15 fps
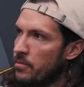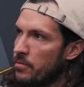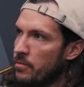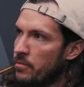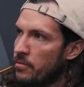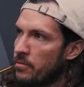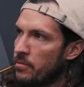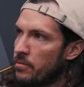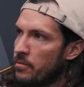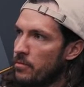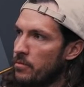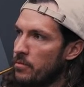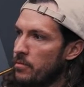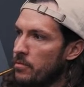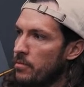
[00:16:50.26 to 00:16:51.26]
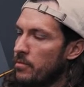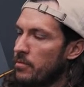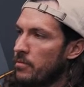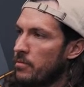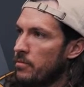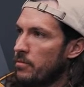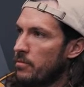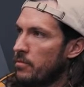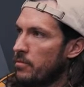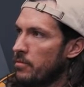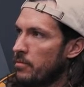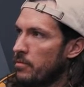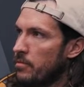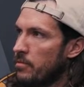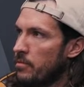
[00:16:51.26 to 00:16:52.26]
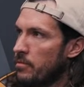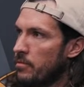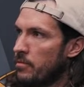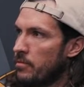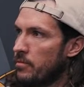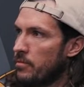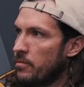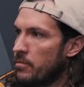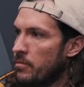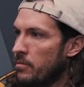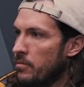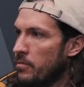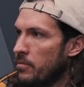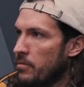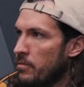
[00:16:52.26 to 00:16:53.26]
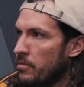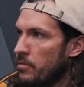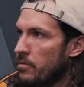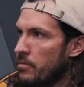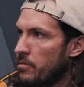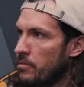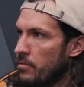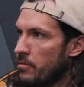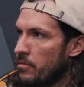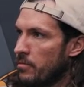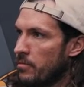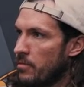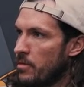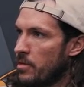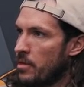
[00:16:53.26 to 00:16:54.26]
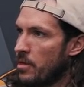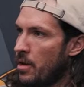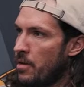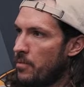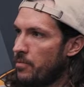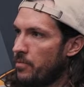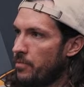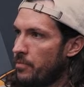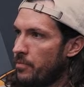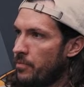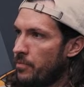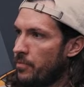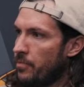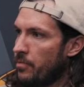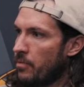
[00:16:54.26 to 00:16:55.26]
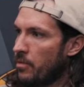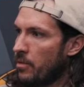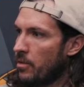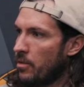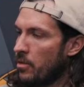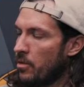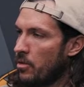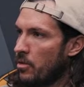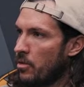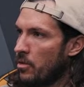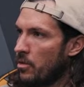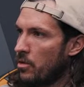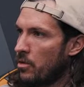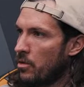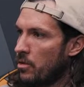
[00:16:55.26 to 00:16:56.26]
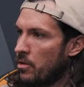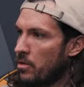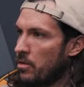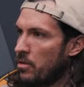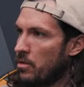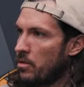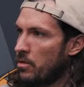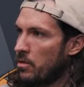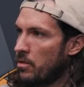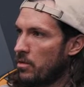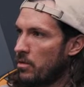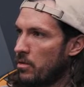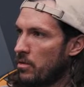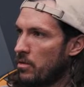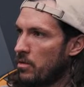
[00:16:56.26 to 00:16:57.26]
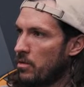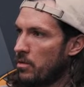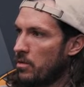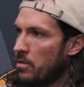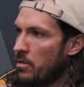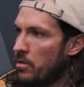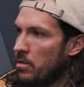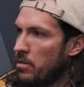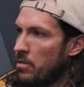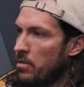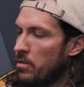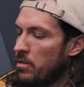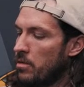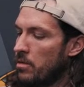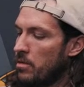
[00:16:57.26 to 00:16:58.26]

The person shown says nothing.